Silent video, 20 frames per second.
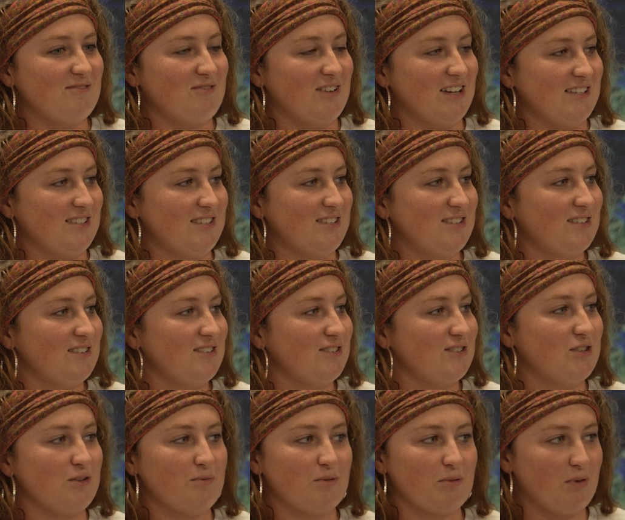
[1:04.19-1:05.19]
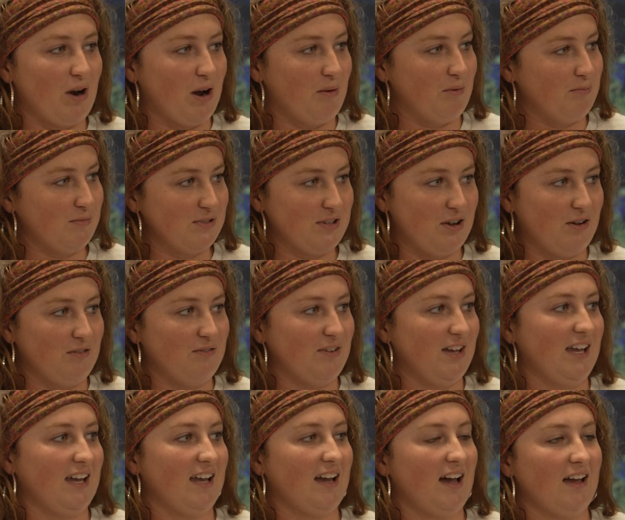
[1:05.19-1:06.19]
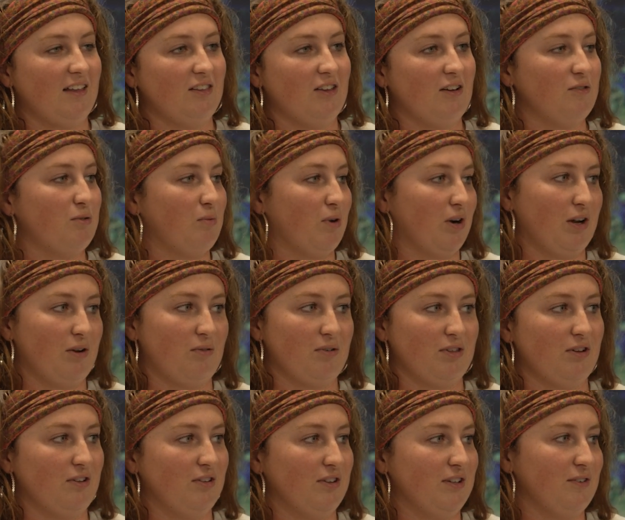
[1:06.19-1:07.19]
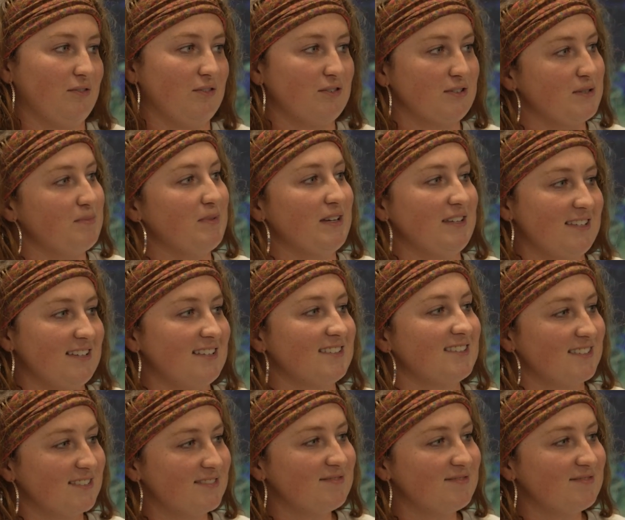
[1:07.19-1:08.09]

was super problem solving. I loved working with all the different species.